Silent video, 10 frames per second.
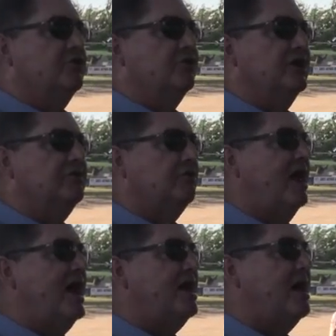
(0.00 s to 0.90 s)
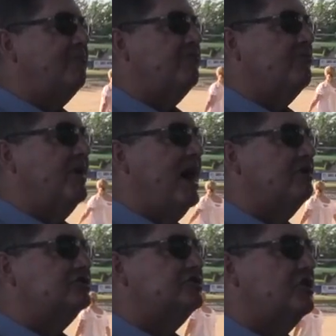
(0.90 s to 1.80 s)
you need to line up from bow
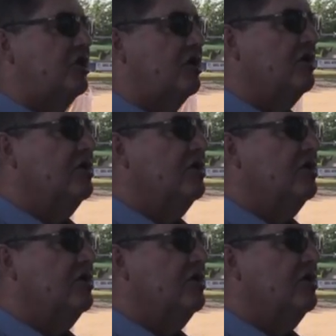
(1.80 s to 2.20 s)
to stern.